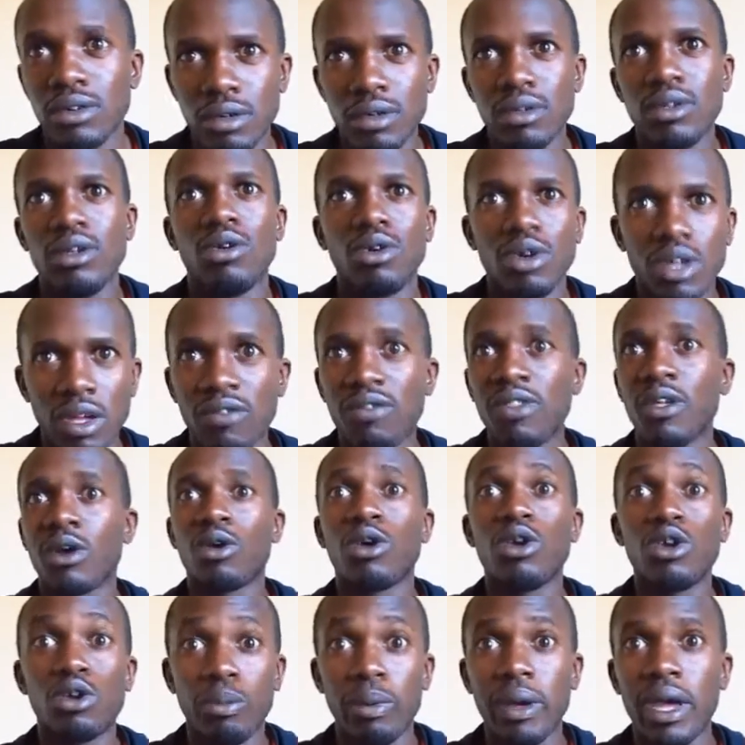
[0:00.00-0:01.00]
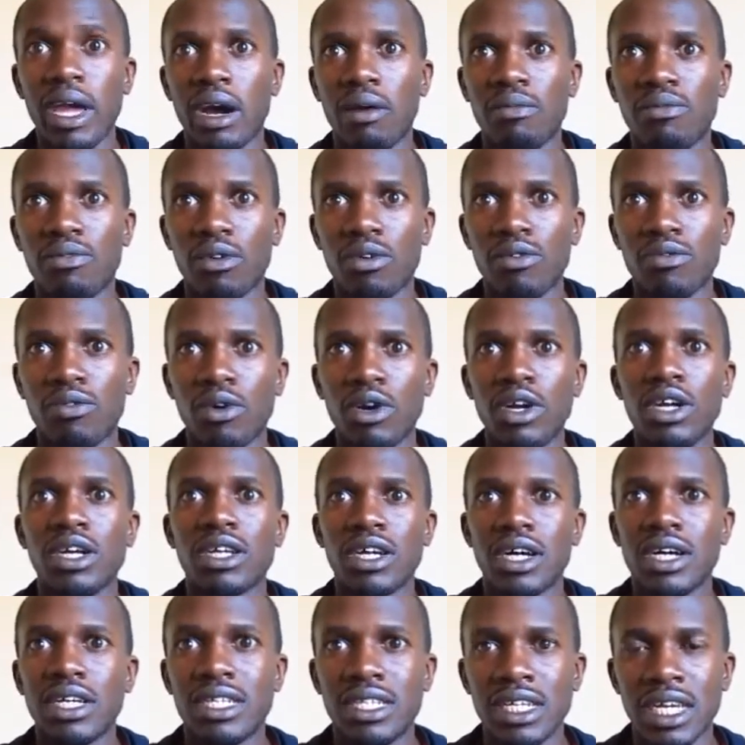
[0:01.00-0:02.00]
you know, if they're going to pay upfront for
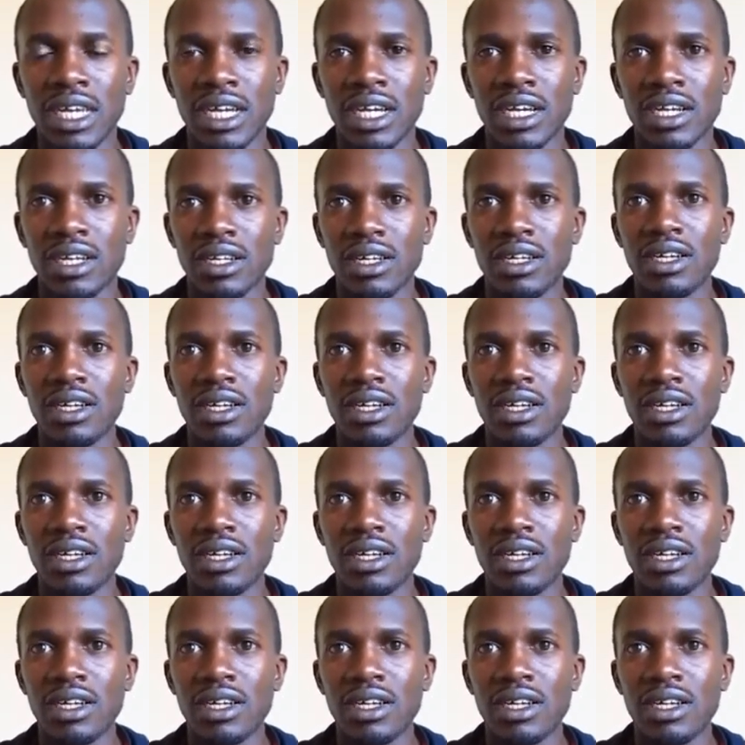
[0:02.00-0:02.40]
it and take it.